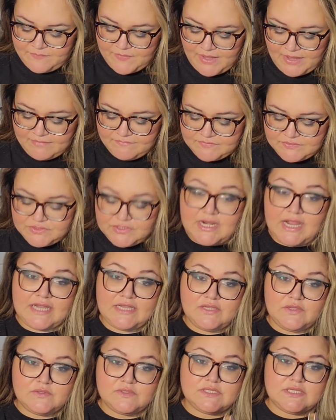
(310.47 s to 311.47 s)
After
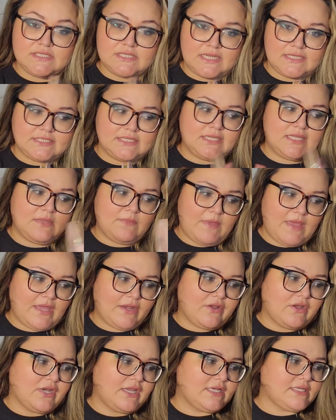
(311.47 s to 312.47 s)
9 uses, I did hit
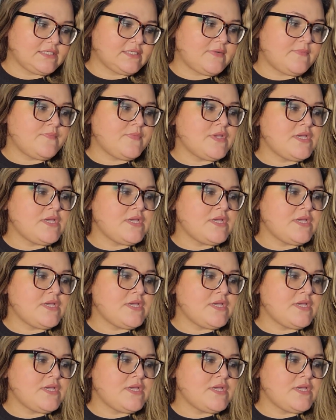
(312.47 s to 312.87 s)
pan on it.